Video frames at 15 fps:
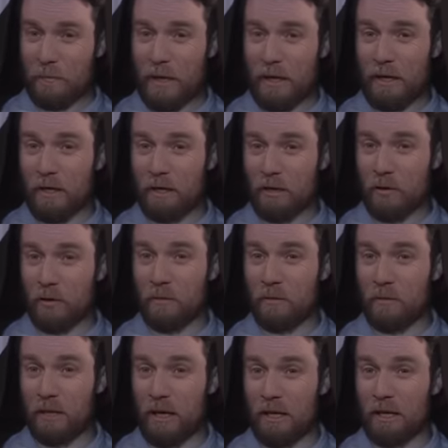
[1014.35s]
making a lot of
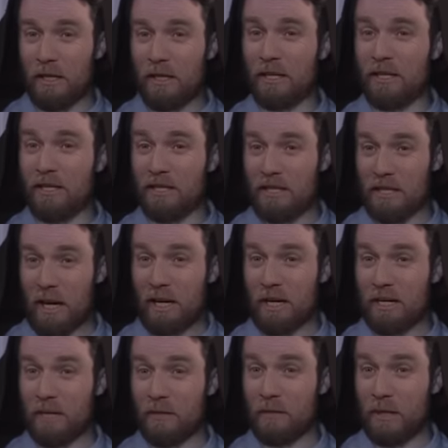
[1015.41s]
lucky
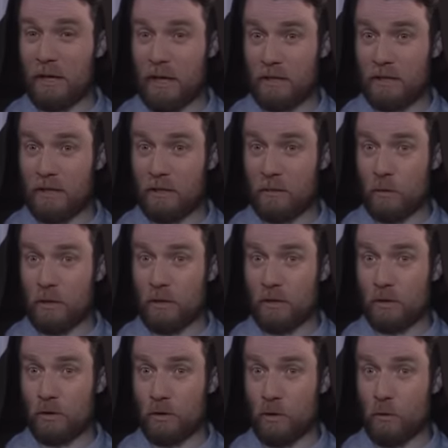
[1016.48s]
consecutive guesses with her
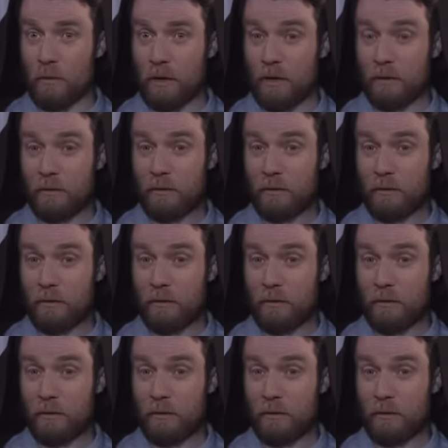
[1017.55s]
snooping.